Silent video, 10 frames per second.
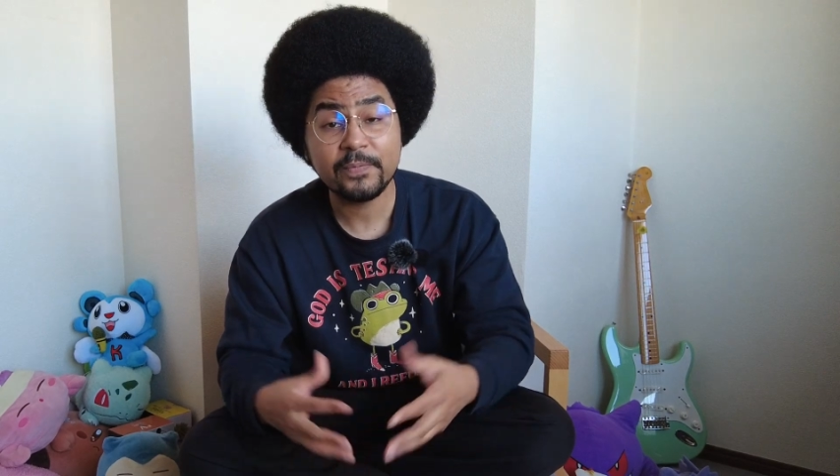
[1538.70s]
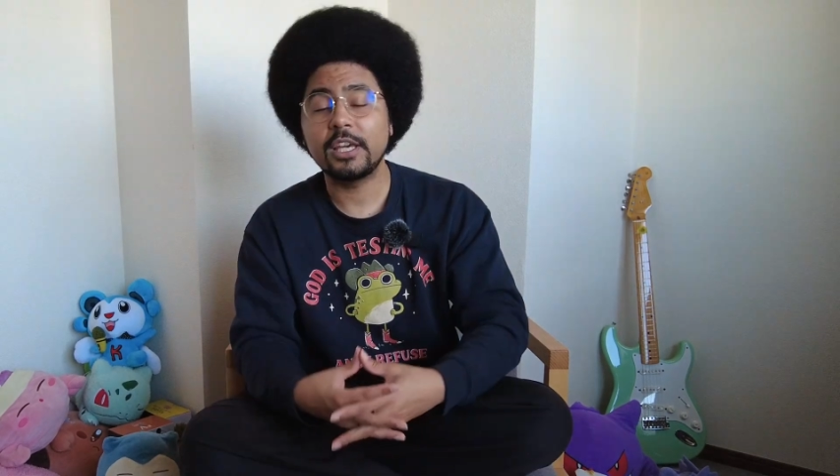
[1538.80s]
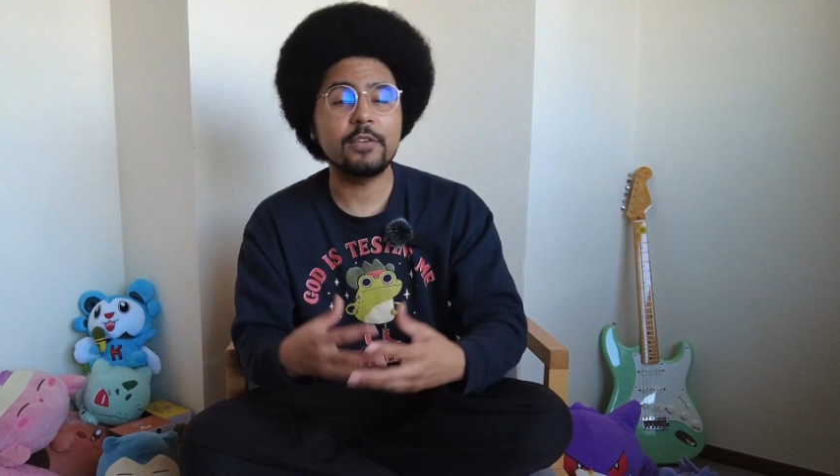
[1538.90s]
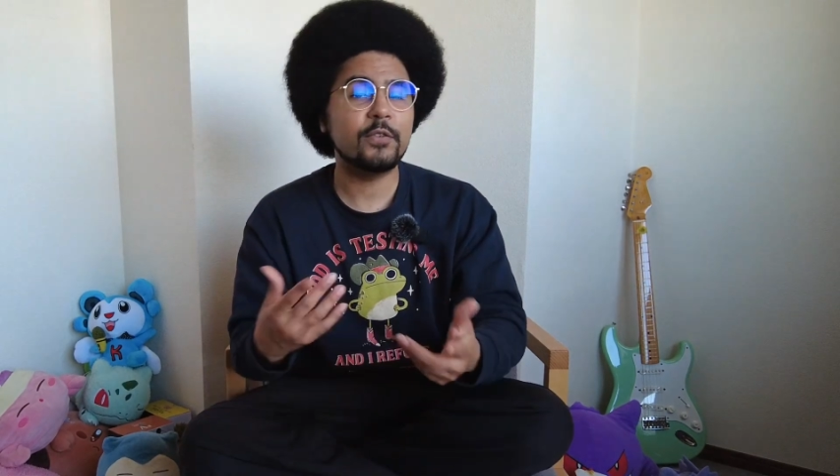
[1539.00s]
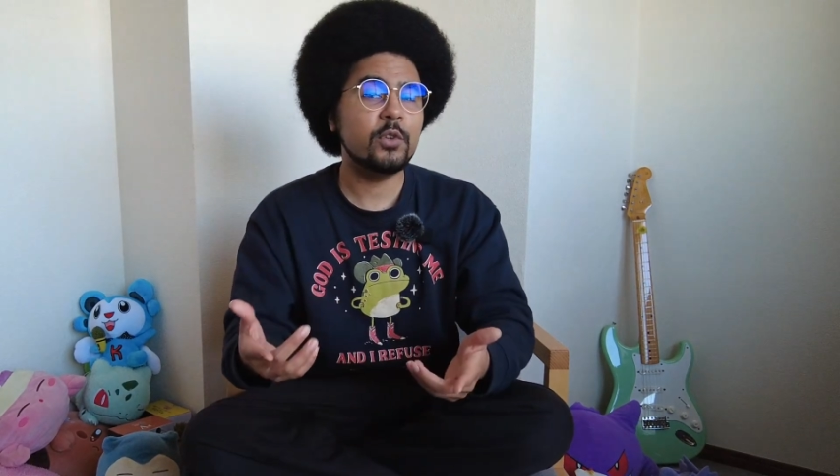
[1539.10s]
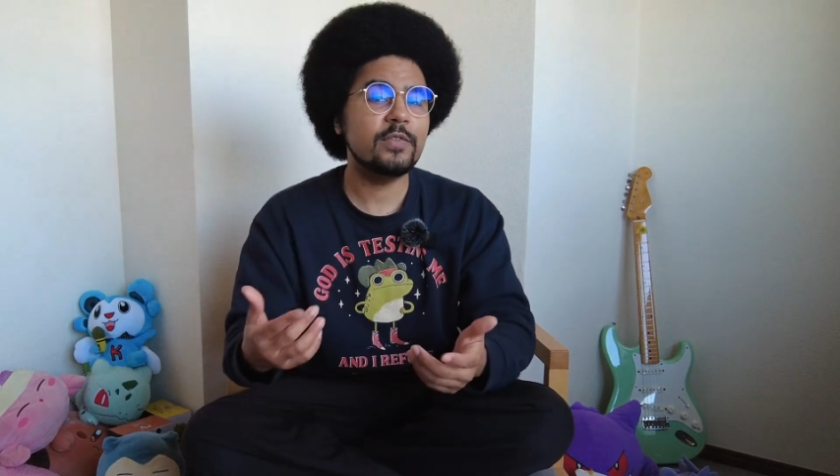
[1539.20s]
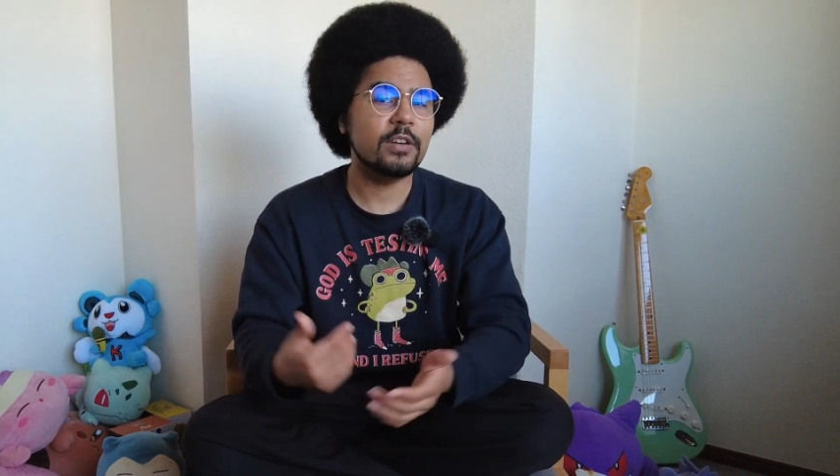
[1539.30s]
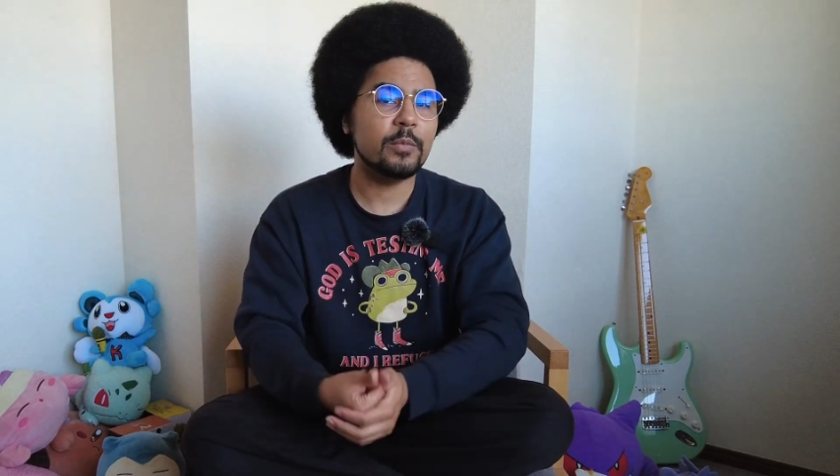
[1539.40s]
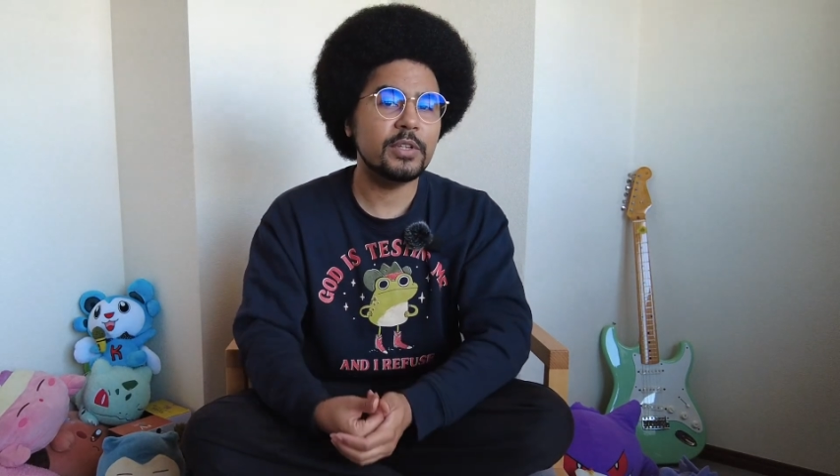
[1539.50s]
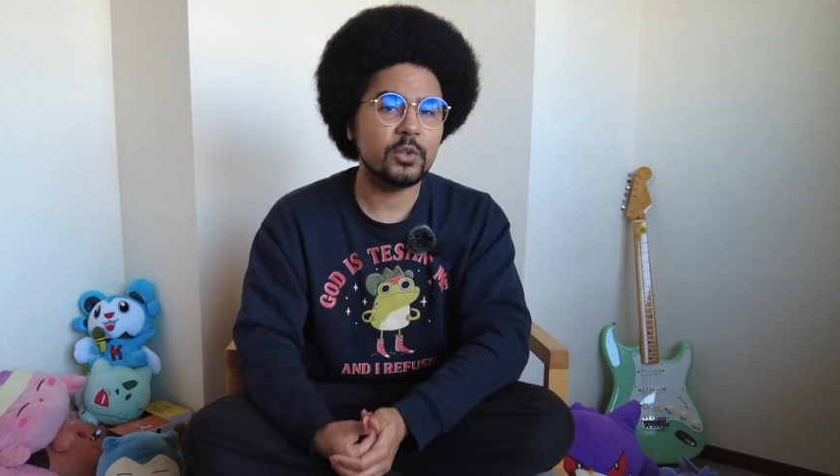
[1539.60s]
If you've
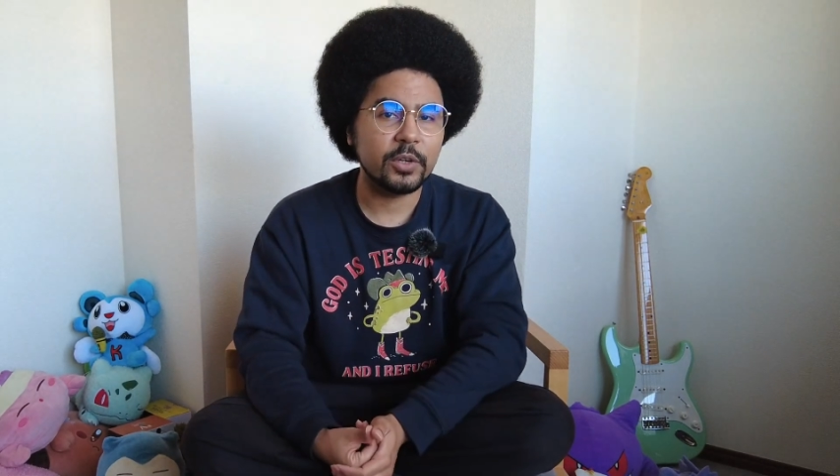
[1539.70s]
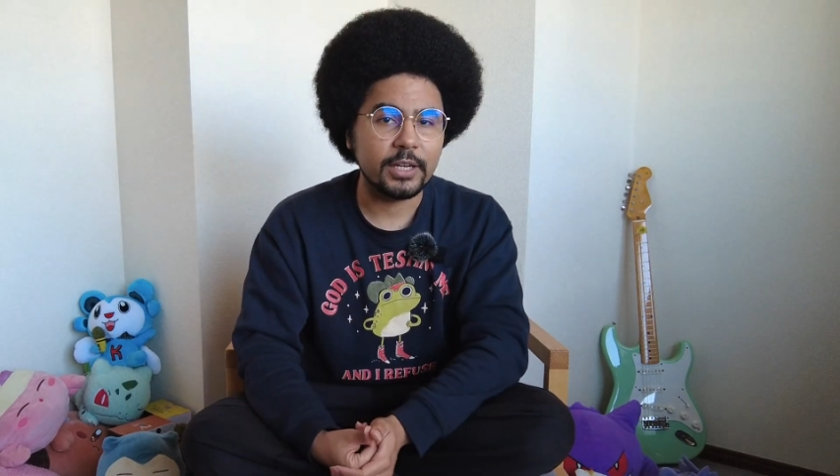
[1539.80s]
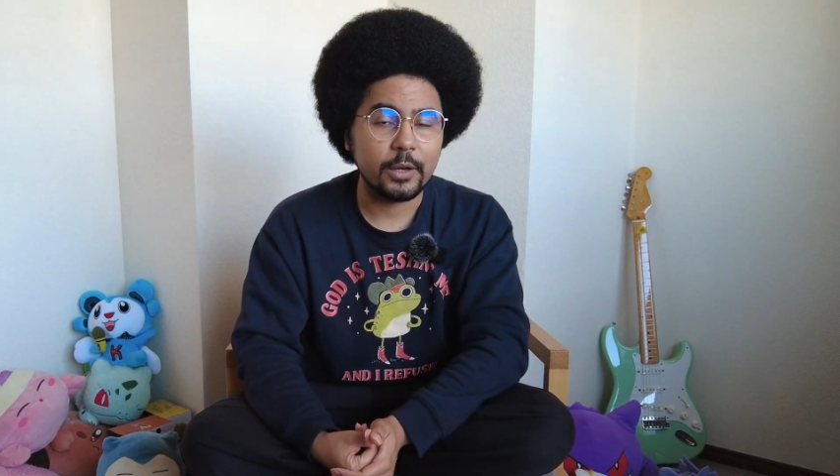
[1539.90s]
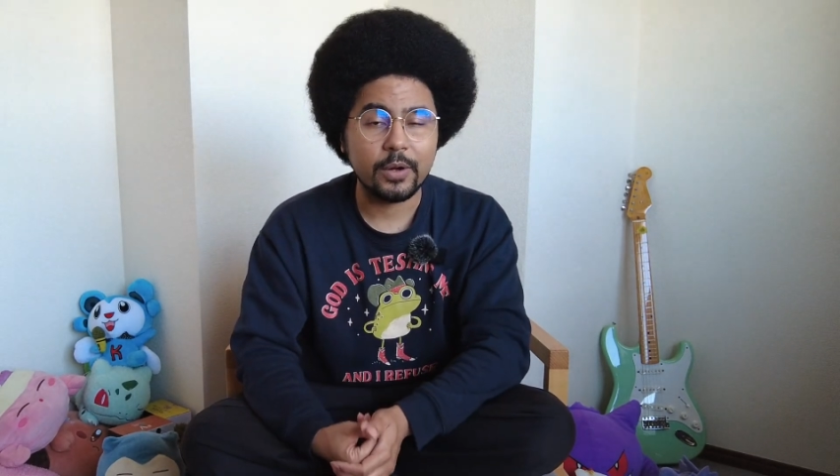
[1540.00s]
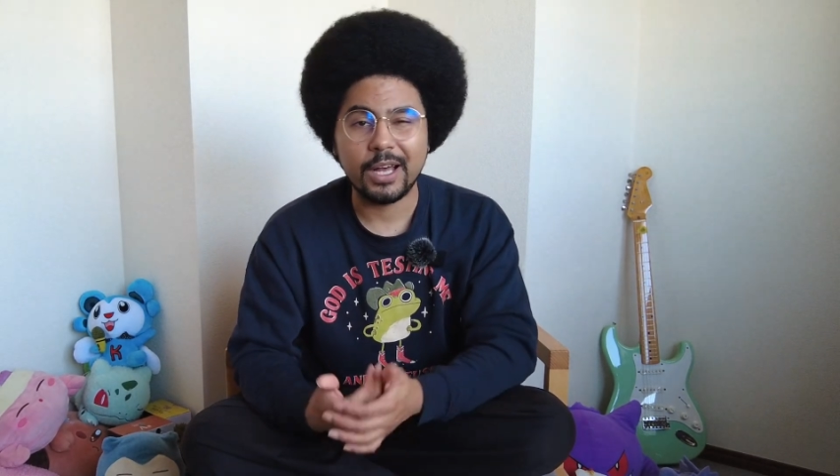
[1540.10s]
never been to Okinawa,